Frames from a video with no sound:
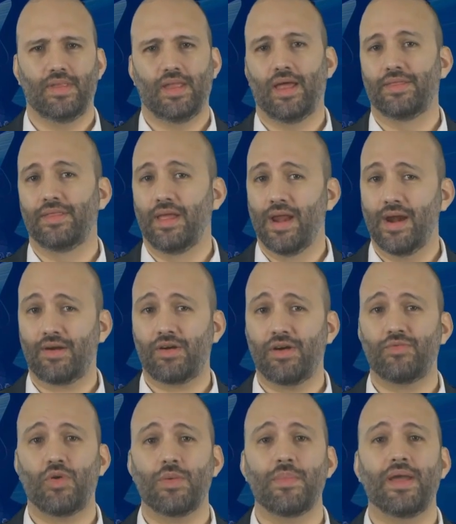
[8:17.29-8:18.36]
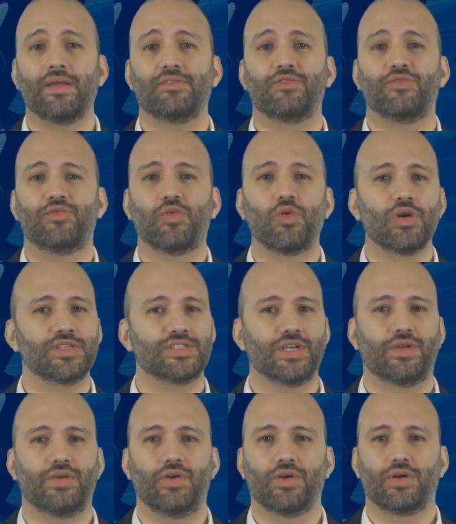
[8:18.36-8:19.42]
that the aircraft remains fully
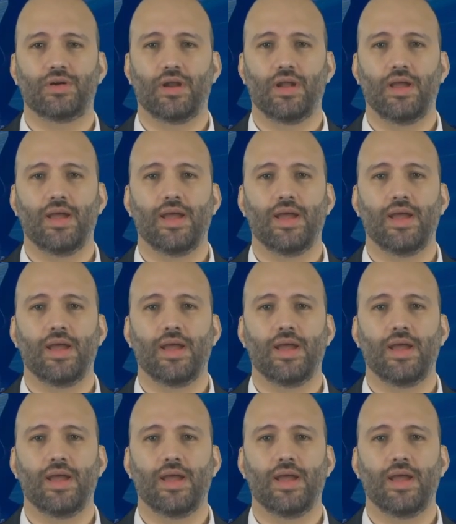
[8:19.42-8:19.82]
secured